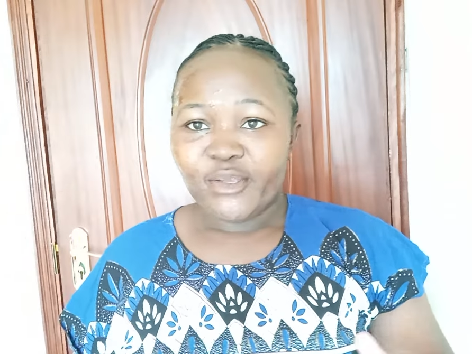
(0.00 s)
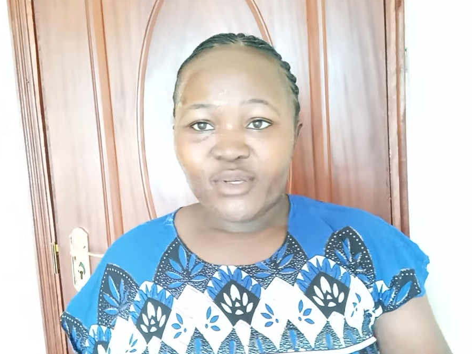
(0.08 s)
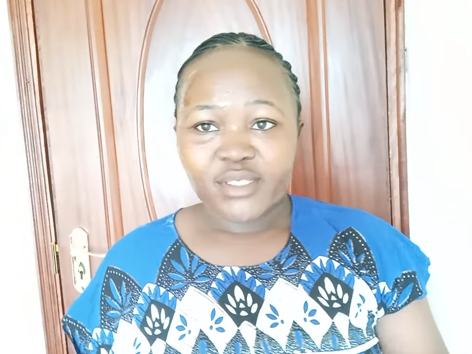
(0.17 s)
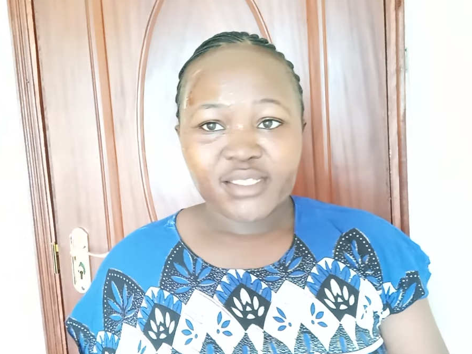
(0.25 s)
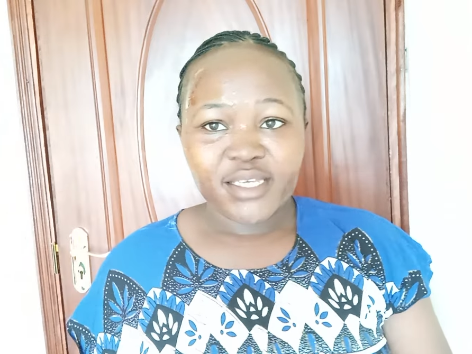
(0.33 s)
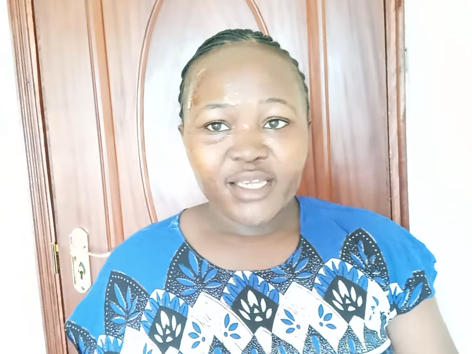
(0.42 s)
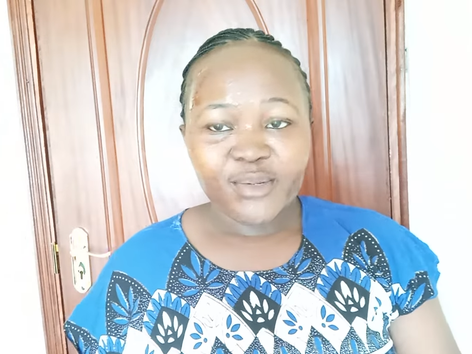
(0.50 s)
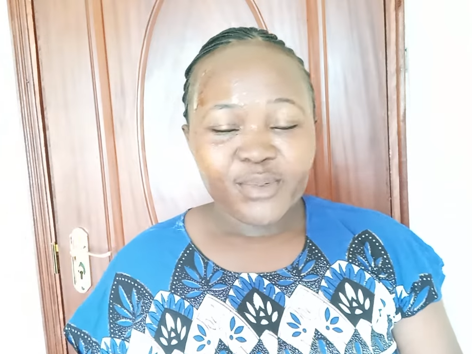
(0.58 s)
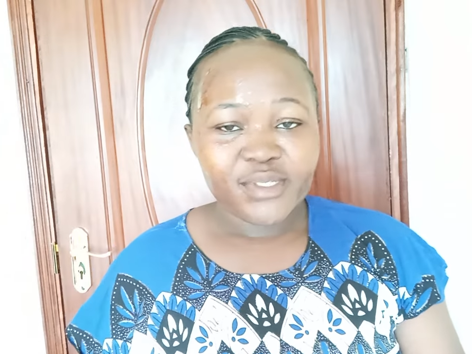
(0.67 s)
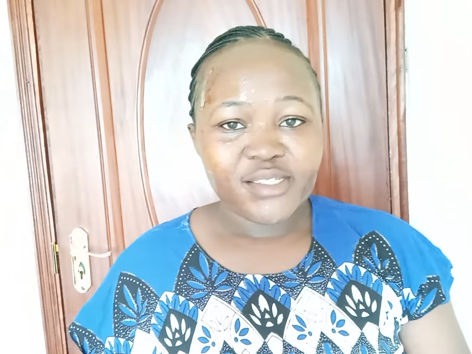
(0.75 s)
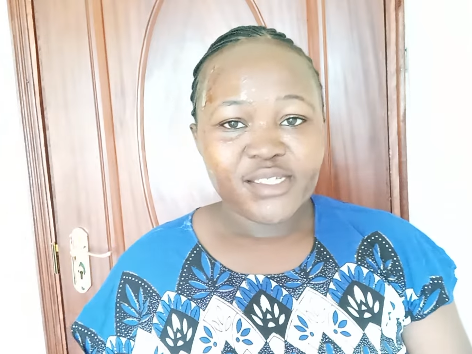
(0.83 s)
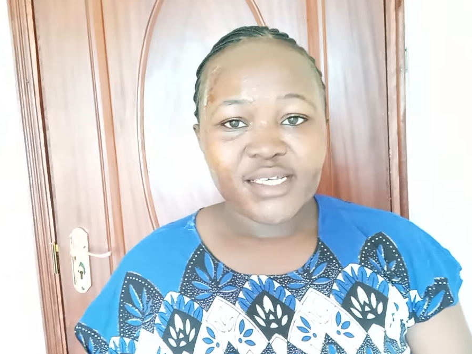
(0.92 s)
your skin
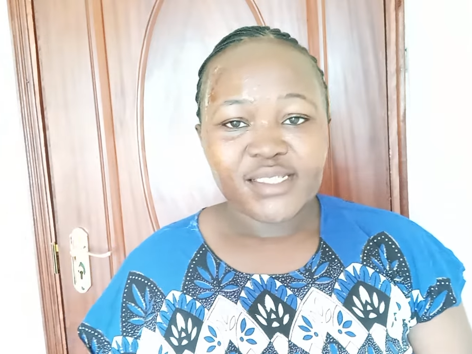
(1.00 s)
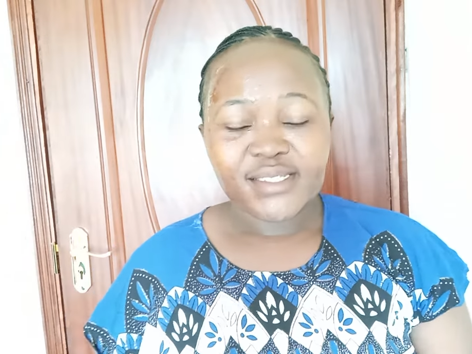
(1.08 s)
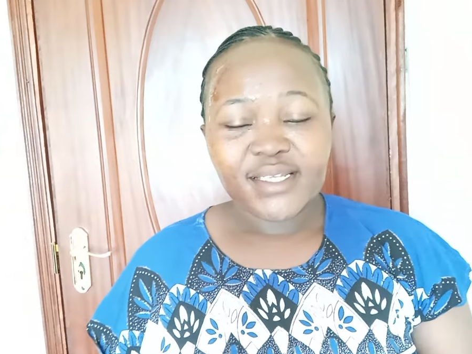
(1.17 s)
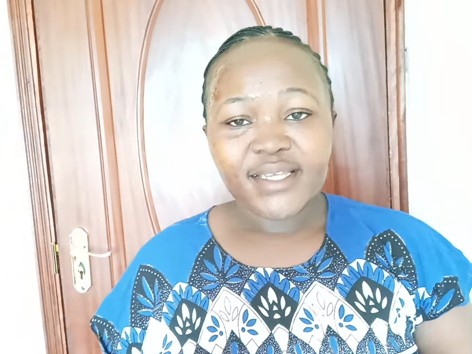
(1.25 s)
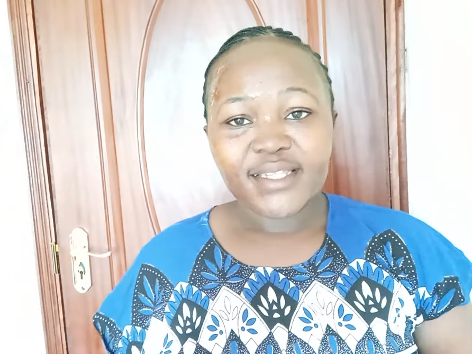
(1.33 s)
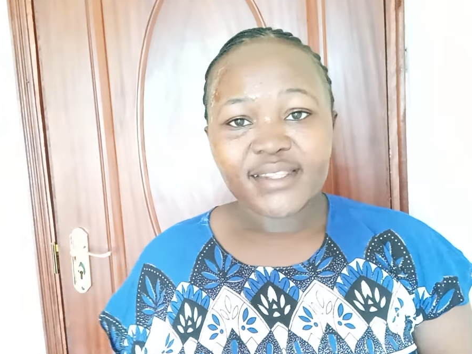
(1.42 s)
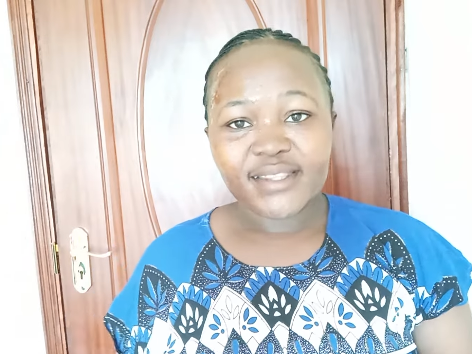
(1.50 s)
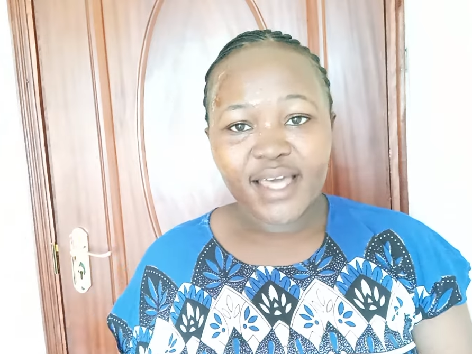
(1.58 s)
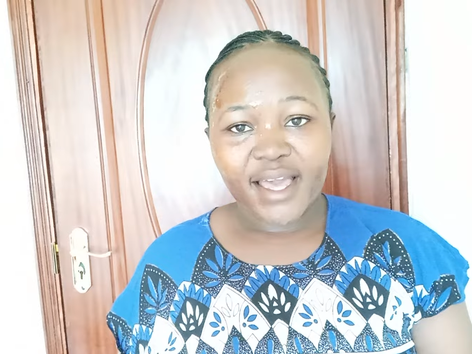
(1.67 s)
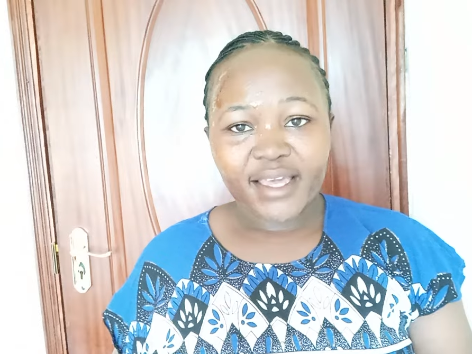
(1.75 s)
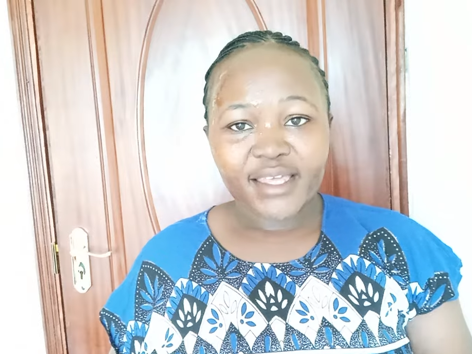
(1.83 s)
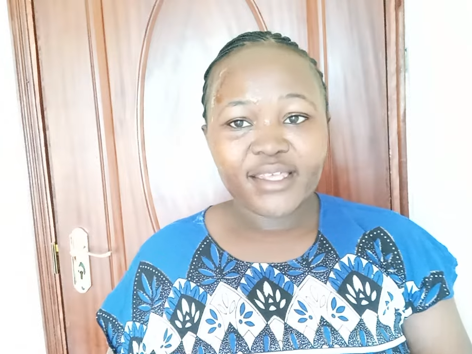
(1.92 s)
will just
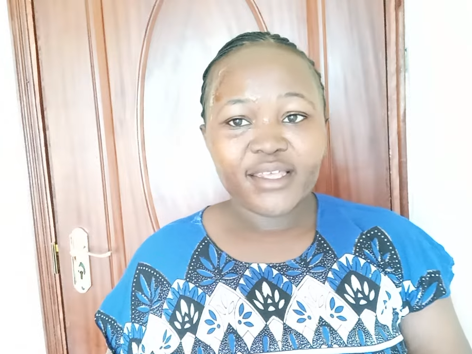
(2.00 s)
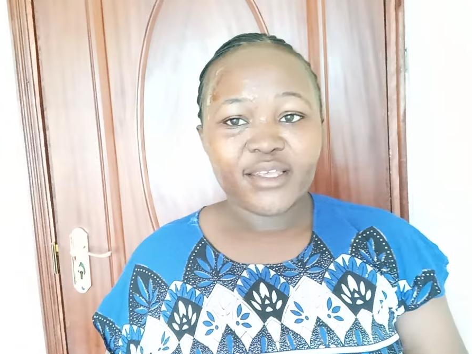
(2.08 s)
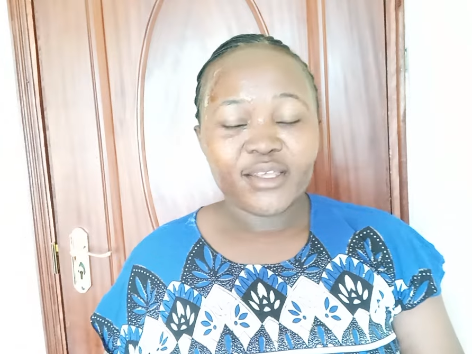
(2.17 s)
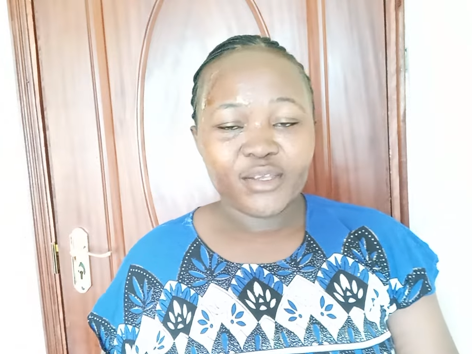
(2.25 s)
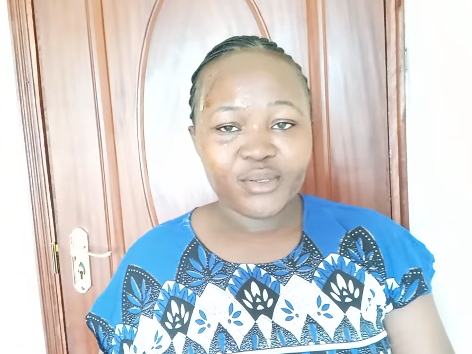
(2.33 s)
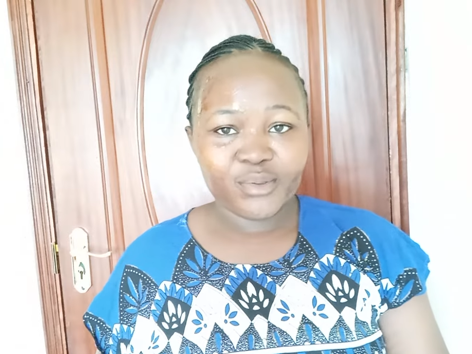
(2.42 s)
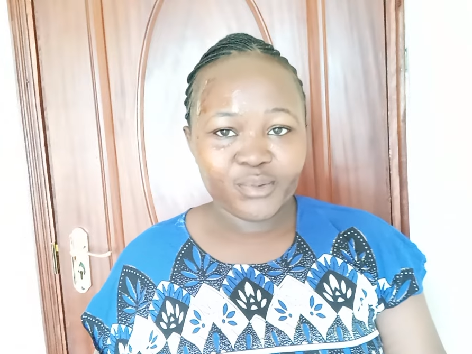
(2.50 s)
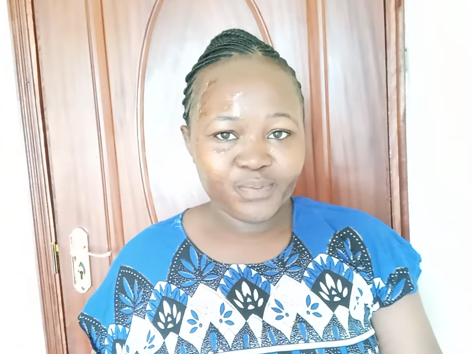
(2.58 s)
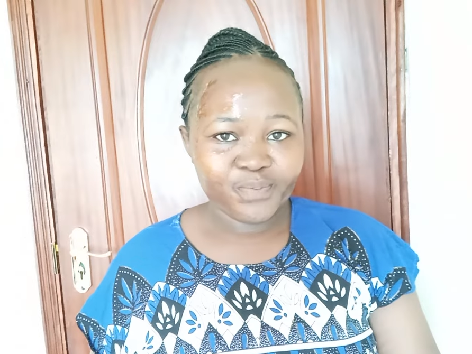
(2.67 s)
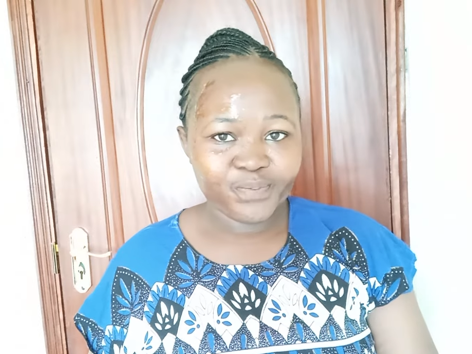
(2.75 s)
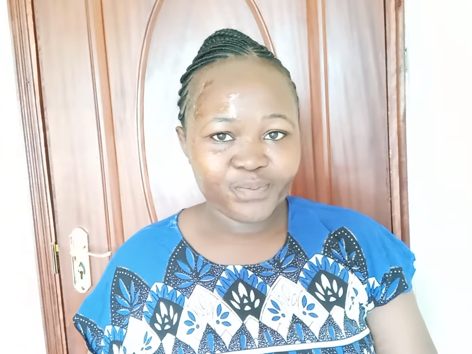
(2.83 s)
thank you.